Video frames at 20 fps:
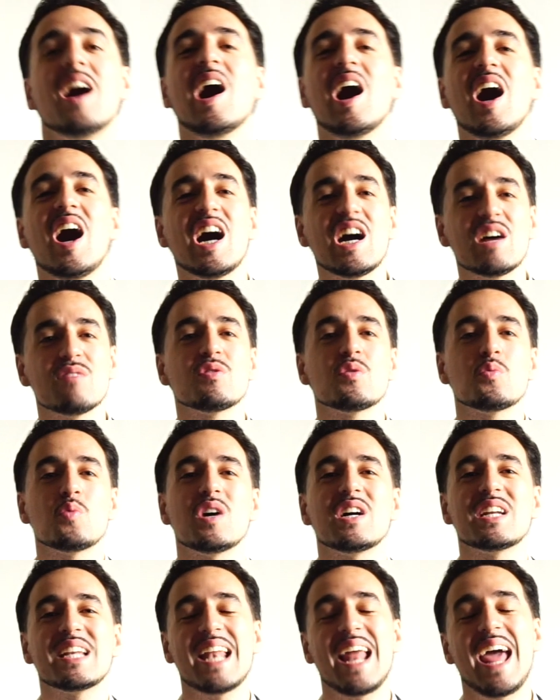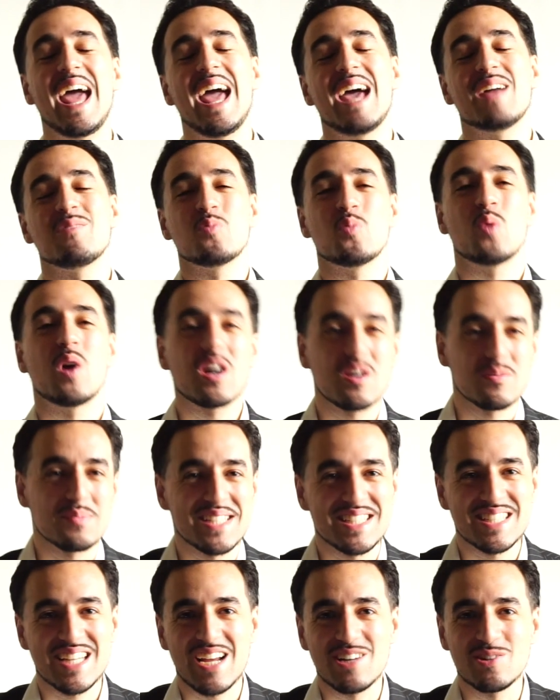Hi everyone and welcome to
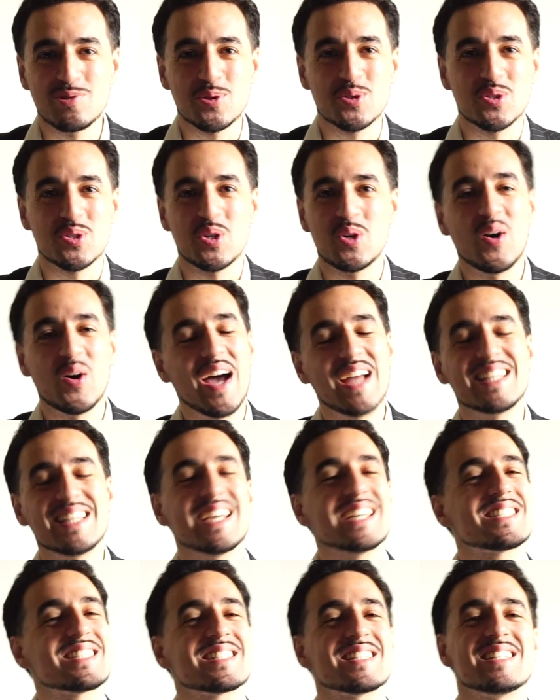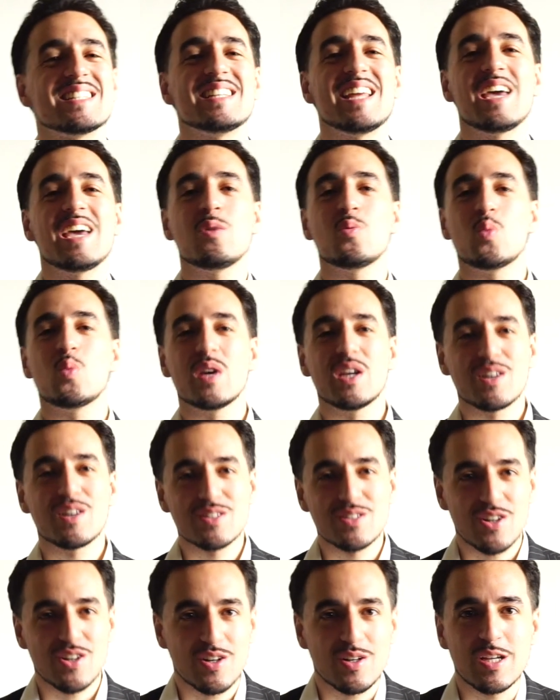Shaluso. And yes, today we are
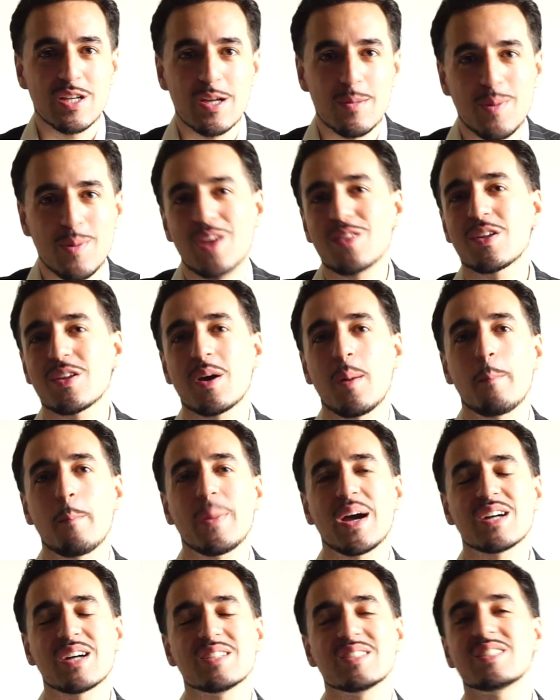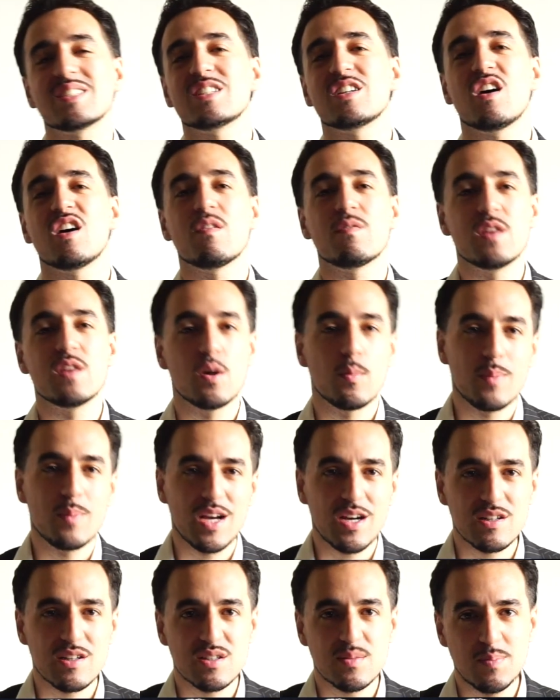talking about the comparison of the
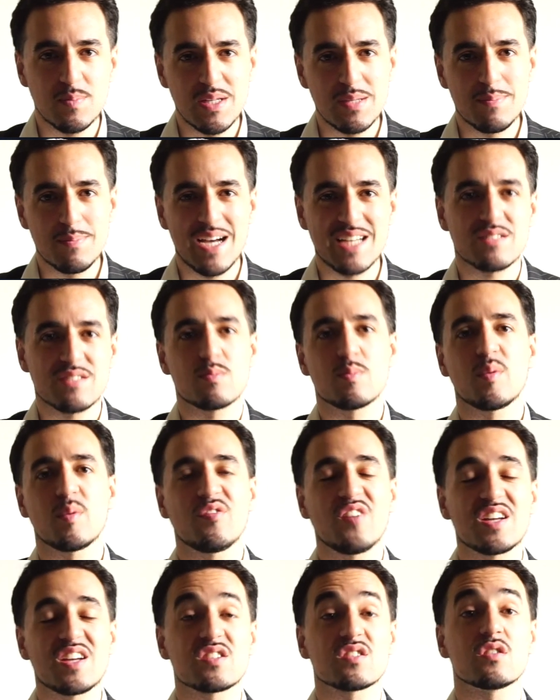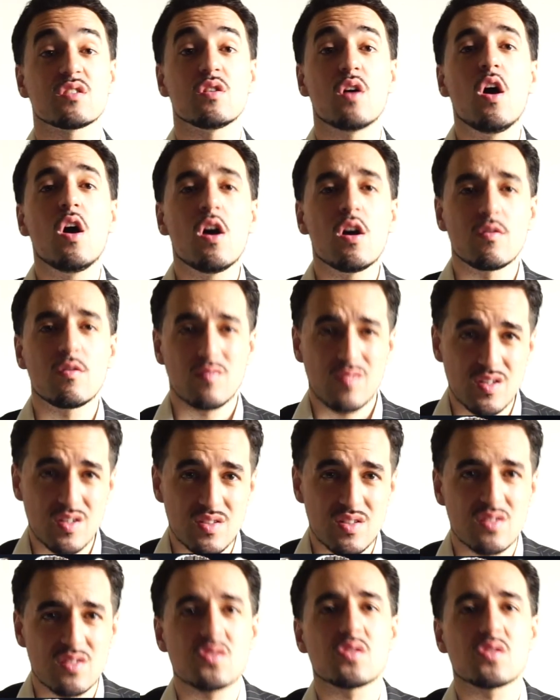Omega Speedmaster Professional versus the